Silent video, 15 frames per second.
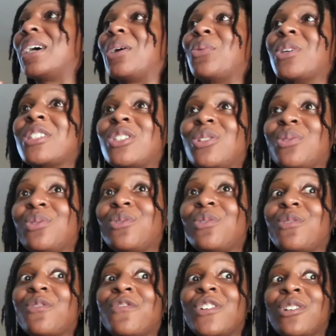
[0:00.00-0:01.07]
I want to
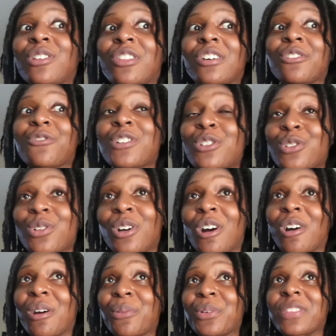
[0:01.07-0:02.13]
fill the rental
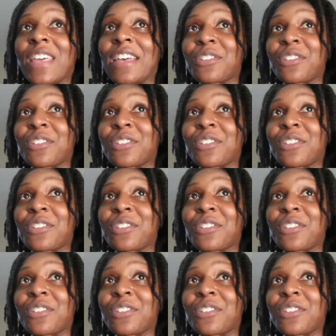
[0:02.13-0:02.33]
car with